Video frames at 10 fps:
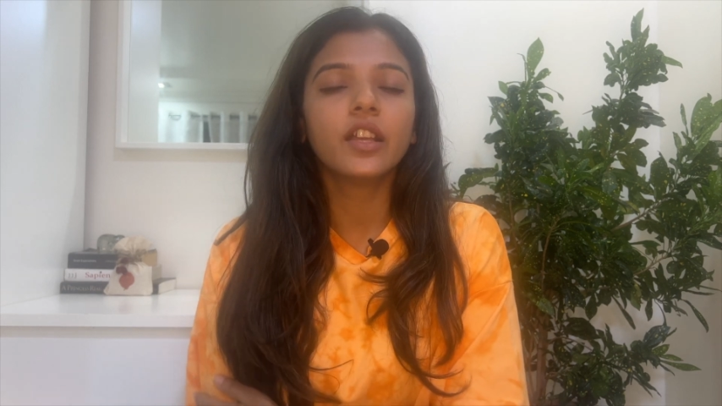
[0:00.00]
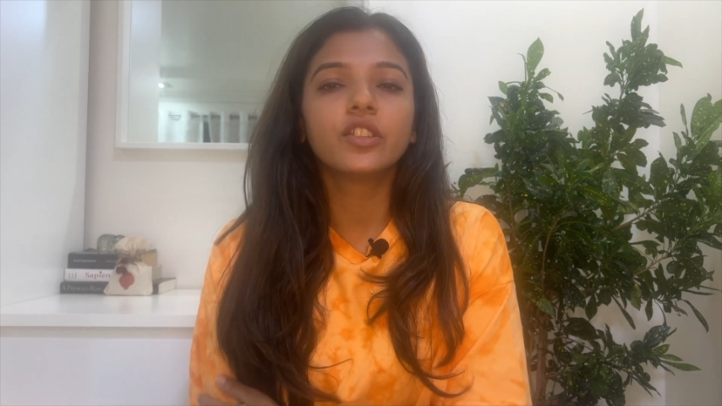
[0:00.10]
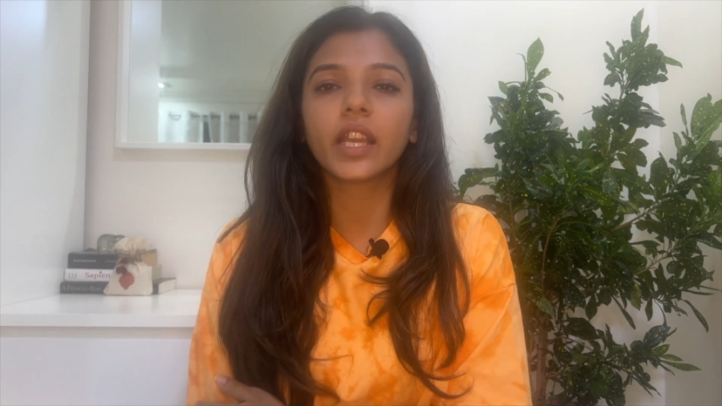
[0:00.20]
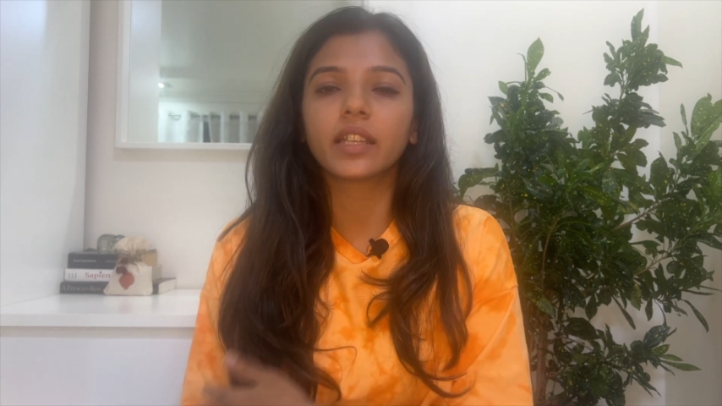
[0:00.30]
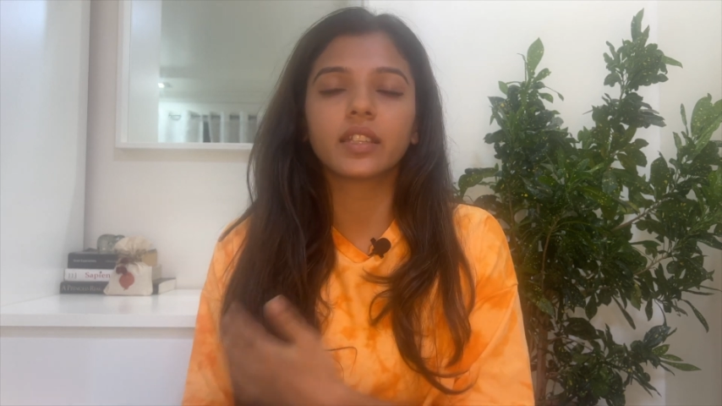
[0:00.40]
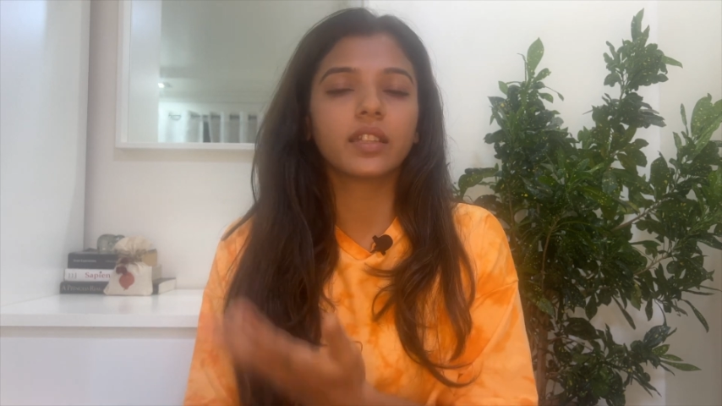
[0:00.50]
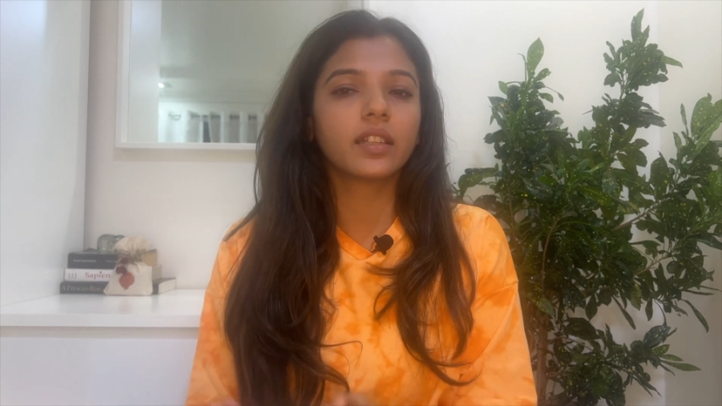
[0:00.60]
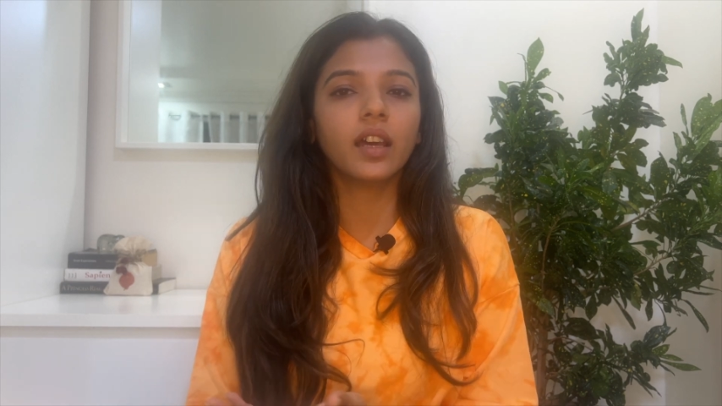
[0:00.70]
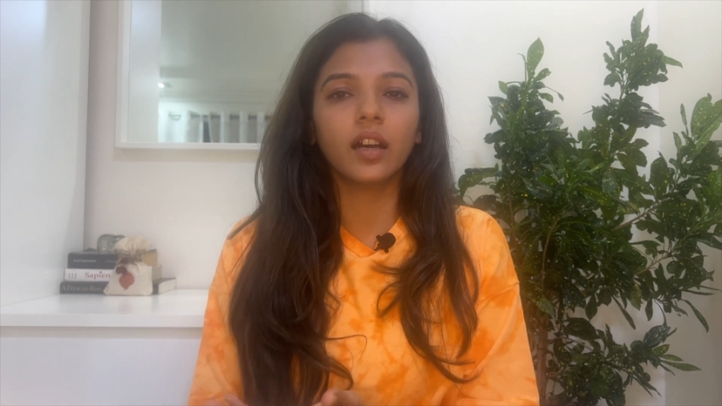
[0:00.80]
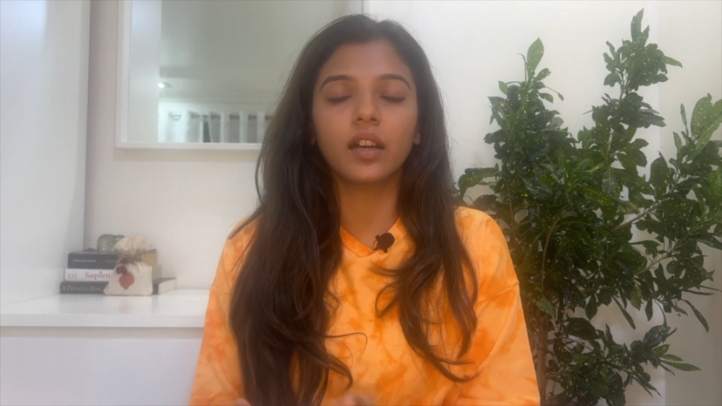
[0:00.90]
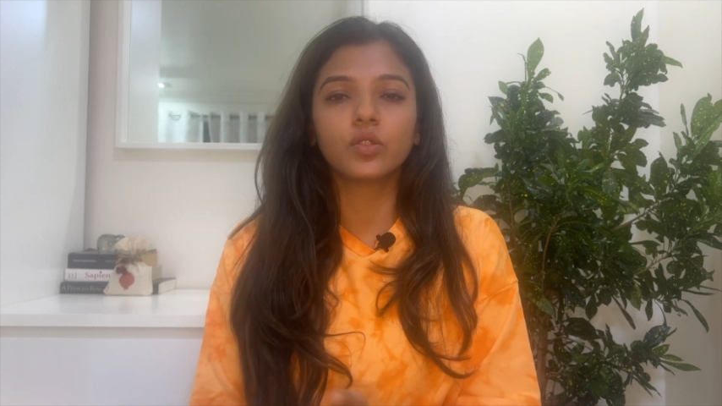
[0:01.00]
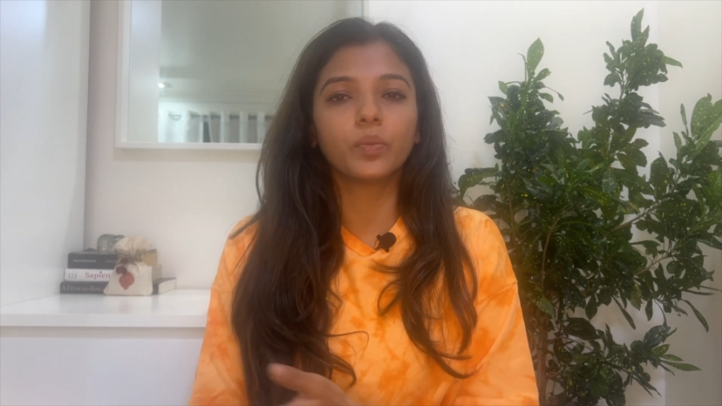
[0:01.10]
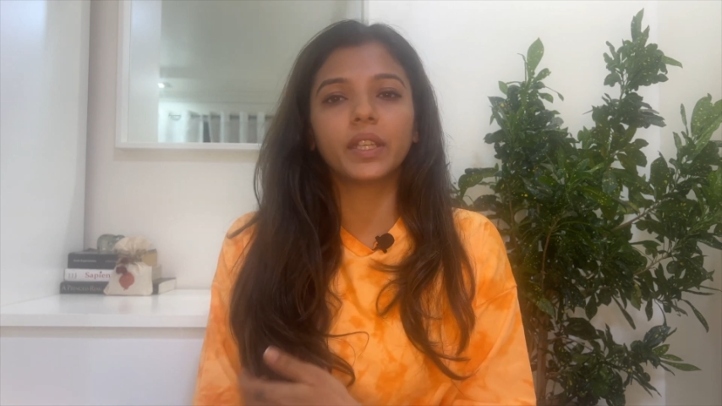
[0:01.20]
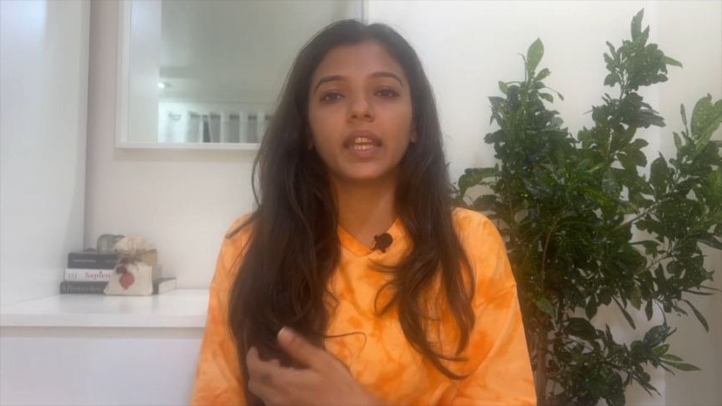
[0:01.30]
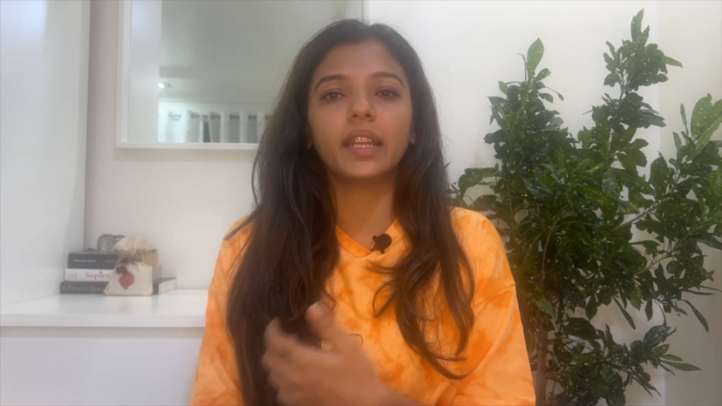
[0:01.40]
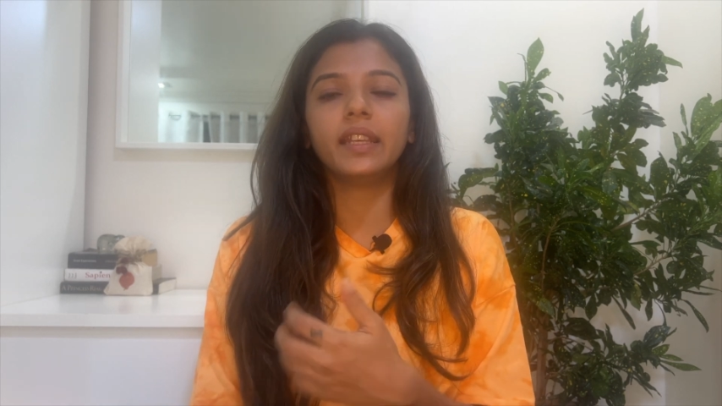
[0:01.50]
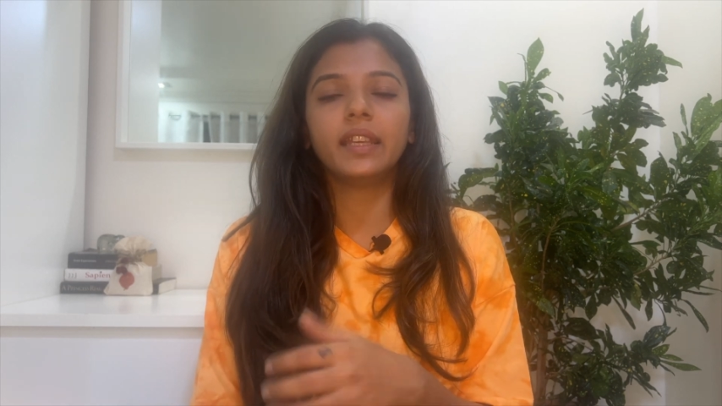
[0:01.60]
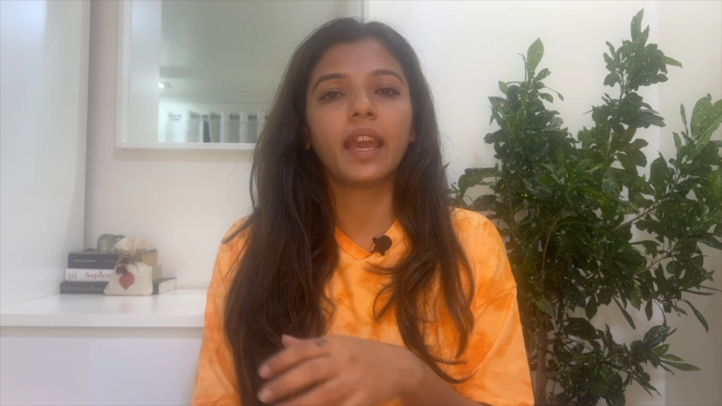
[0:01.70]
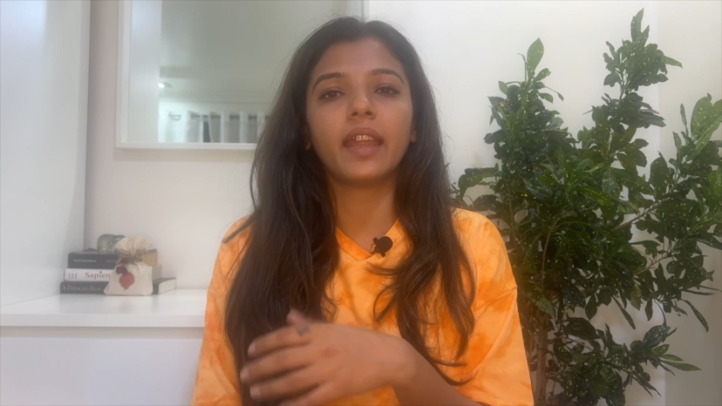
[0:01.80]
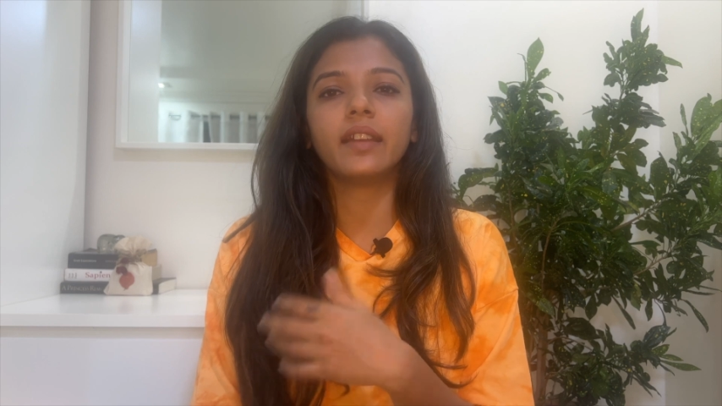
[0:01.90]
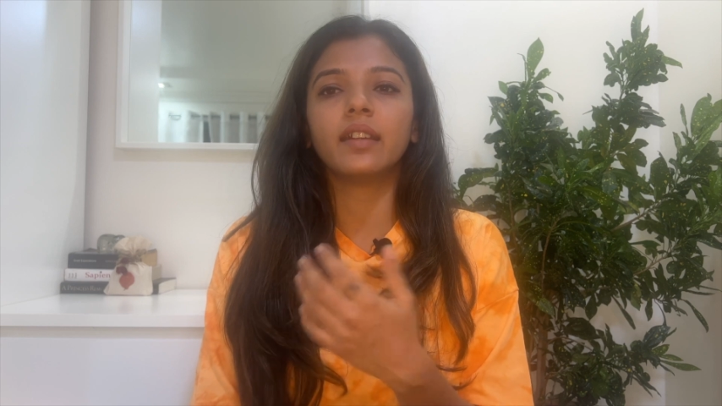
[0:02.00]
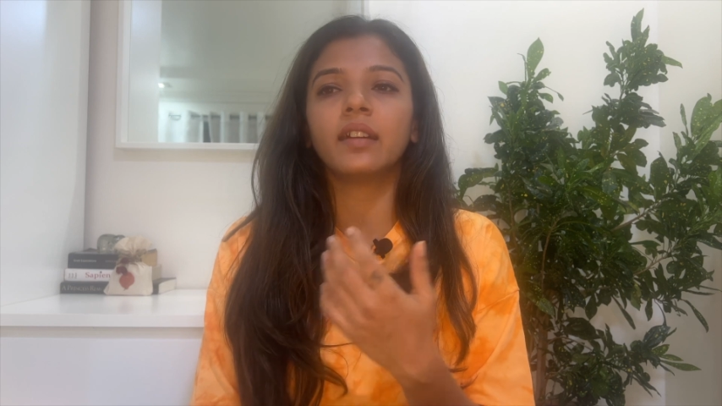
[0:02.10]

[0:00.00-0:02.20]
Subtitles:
checked in Super Daily and